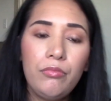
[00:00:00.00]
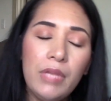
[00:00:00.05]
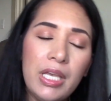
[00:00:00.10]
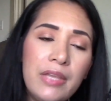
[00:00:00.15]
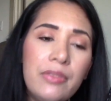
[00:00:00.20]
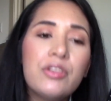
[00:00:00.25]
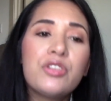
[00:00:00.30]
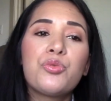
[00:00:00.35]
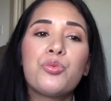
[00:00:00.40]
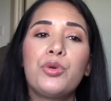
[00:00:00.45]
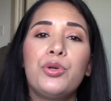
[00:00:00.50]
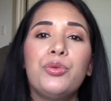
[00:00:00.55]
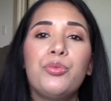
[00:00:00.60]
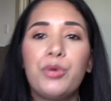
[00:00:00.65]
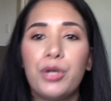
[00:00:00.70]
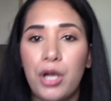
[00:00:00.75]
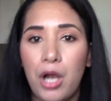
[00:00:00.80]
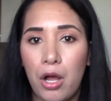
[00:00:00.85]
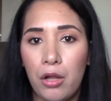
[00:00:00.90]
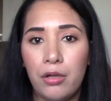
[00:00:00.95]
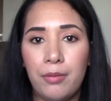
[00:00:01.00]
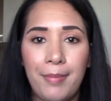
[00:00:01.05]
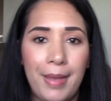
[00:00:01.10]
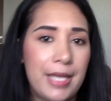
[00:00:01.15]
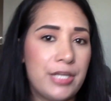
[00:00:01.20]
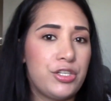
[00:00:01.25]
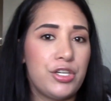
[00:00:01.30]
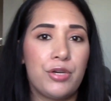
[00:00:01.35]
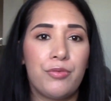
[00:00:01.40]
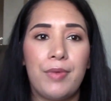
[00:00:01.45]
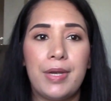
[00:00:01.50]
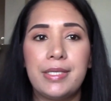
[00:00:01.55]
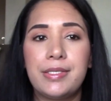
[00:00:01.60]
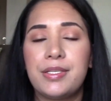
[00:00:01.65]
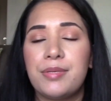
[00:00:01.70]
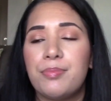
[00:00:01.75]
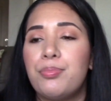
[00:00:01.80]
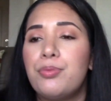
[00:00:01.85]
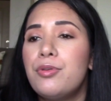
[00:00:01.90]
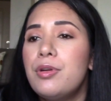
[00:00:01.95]
In this world where color magic reigns
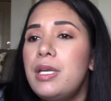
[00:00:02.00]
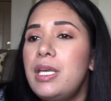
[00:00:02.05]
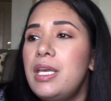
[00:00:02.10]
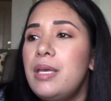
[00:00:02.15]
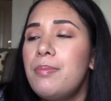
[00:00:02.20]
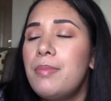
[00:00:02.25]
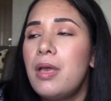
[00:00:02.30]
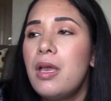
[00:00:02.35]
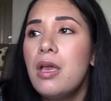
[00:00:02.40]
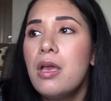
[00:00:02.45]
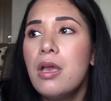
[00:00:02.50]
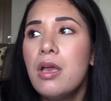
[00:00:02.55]
supreme,